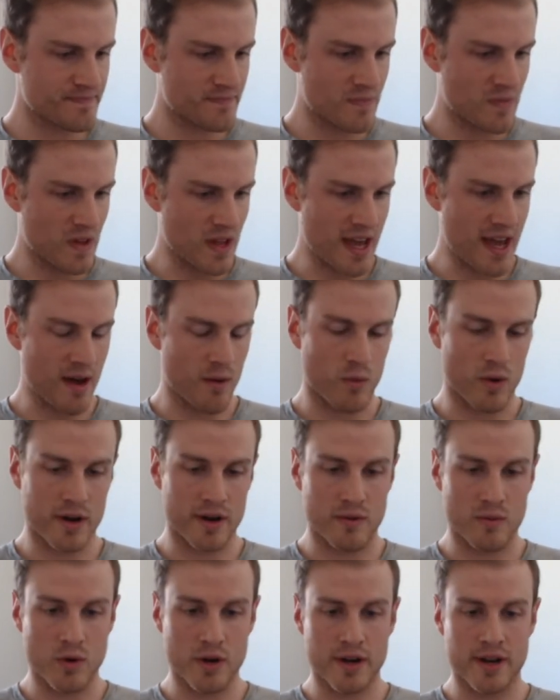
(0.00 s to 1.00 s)
yeah,
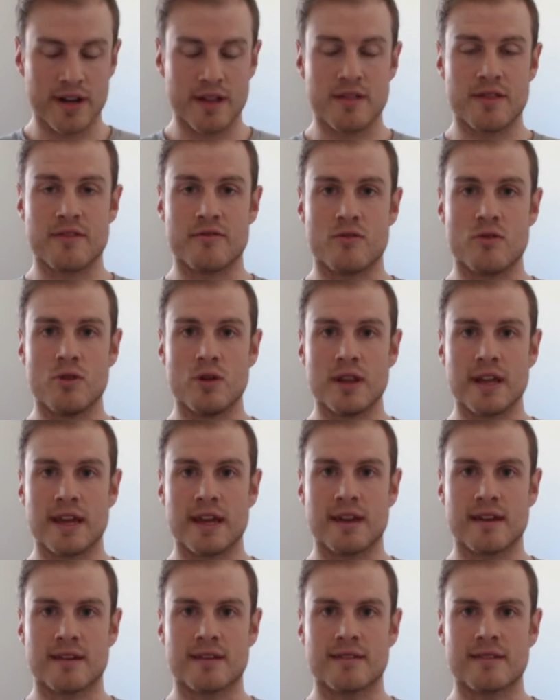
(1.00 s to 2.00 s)
what an
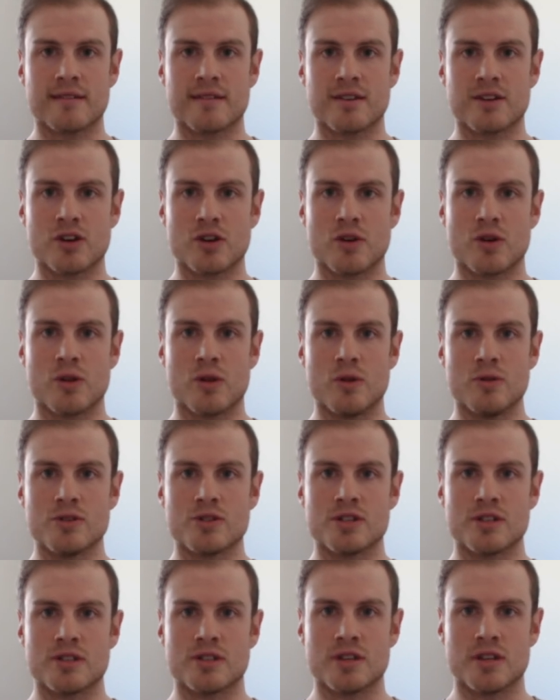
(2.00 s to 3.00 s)
enthralling
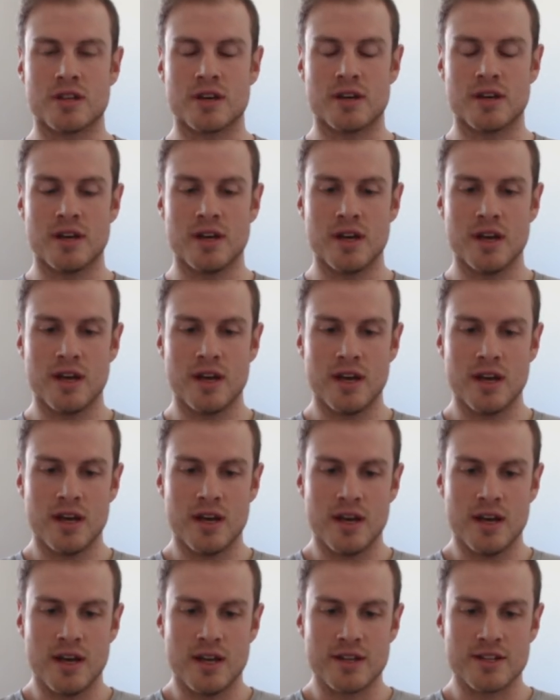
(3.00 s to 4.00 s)
conclusion to
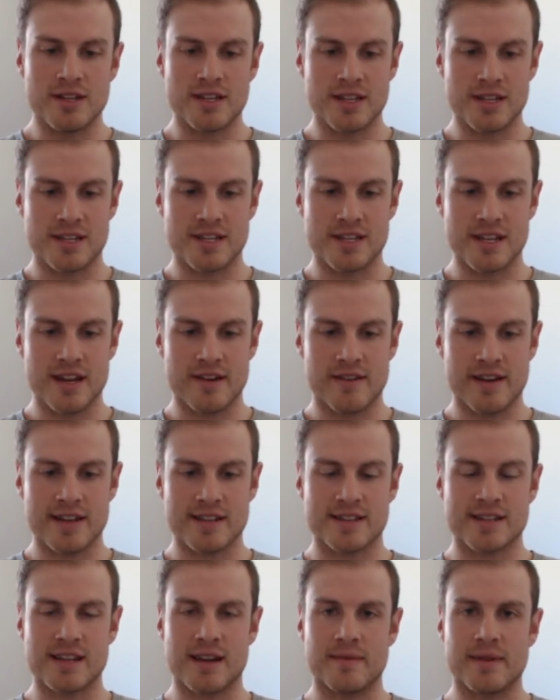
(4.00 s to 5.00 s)
the
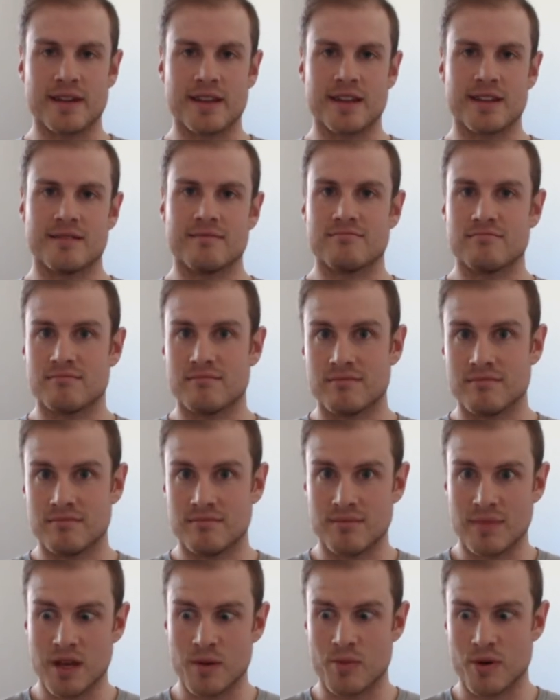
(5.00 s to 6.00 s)
series. Something that
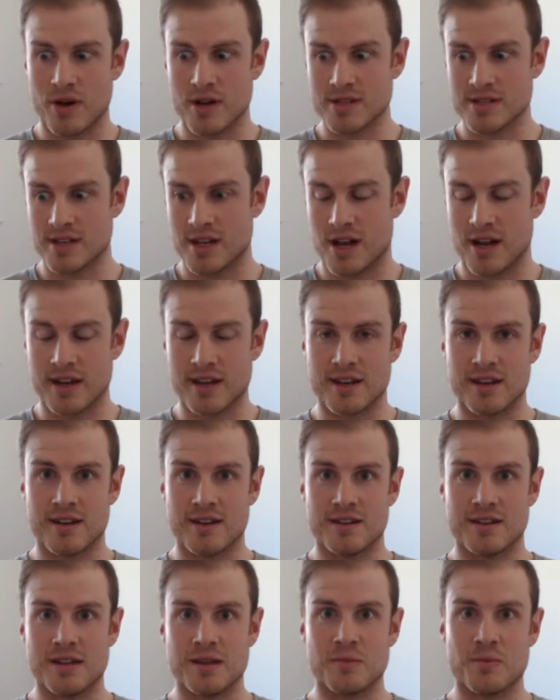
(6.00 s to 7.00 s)
me personally I
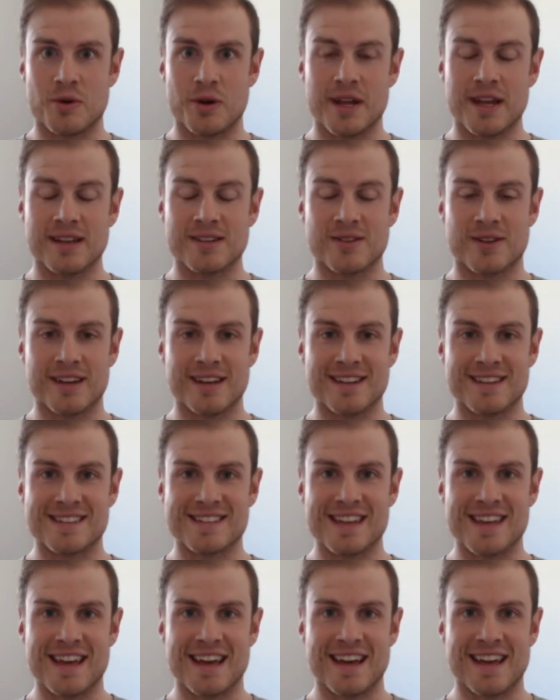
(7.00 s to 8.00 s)
didn't predict. I didn't
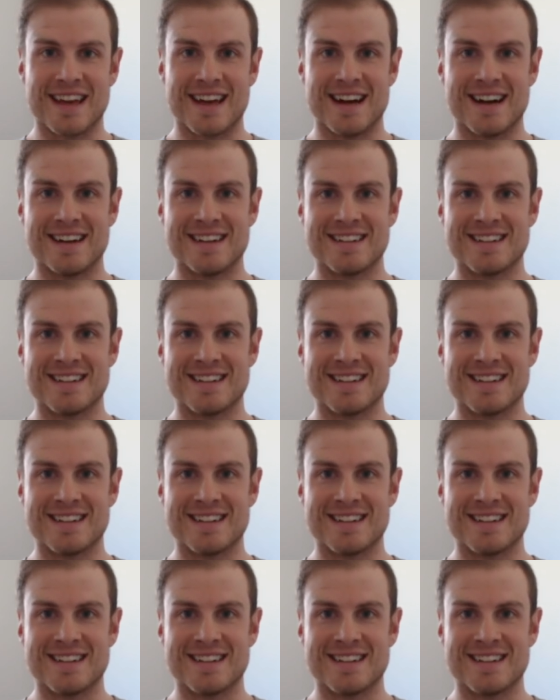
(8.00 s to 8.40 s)
see a